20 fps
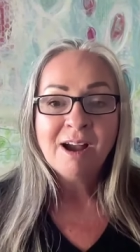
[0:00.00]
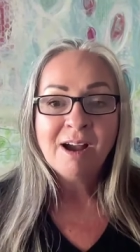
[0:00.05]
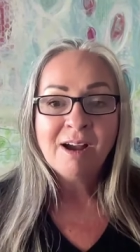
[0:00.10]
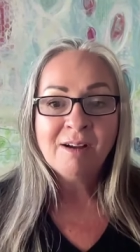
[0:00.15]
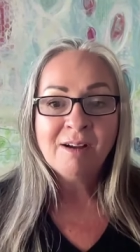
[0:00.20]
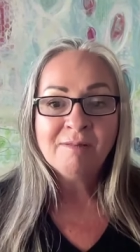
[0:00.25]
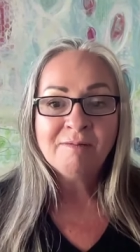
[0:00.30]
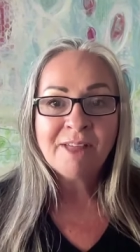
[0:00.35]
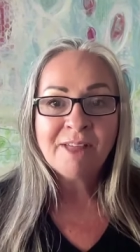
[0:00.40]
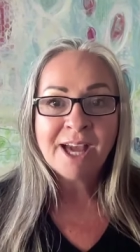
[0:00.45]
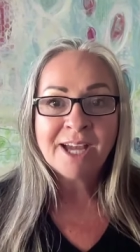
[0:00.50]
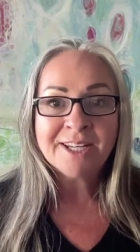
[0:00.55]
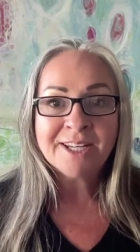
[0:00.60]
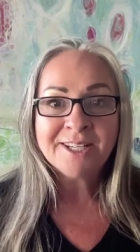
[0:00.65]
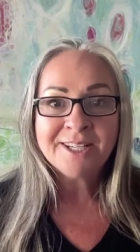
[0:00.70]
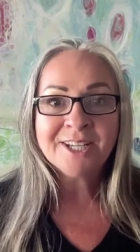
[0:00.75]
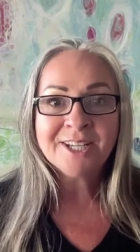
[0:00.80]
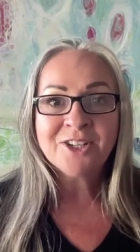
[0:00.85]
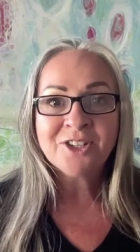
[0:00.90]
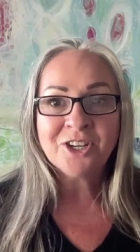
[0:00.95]
of that
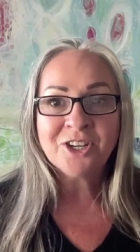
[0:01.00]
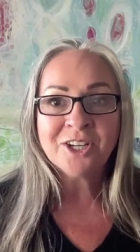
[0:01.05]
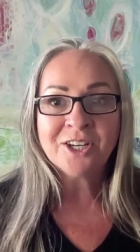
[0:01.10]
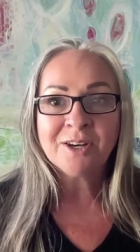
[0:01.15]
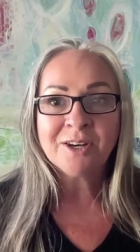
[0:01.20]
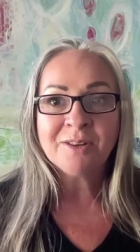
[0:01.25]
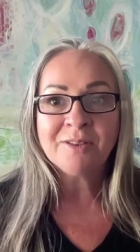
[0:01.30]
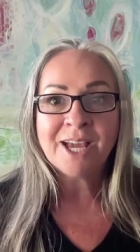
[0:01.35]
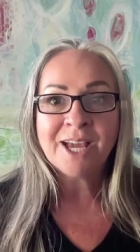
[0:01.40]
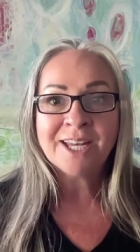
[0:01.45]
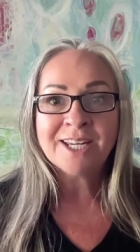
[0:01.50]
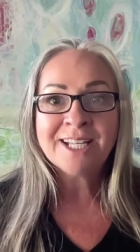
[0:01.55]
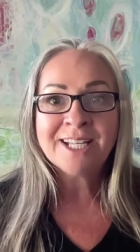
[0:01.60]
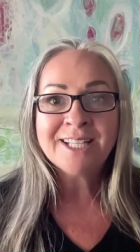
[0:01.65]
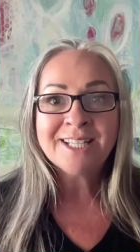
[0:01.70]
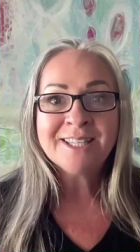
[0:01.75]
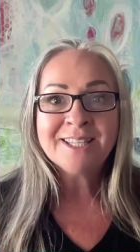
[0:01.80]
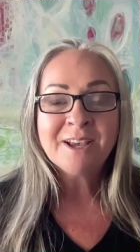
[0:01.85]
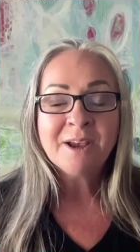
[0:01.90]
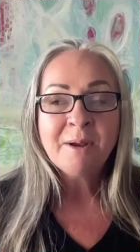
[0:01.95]
addiction that
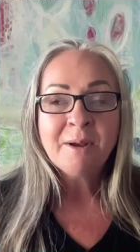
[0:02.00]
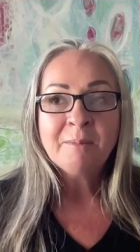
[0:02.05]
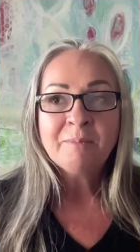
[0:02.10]
it's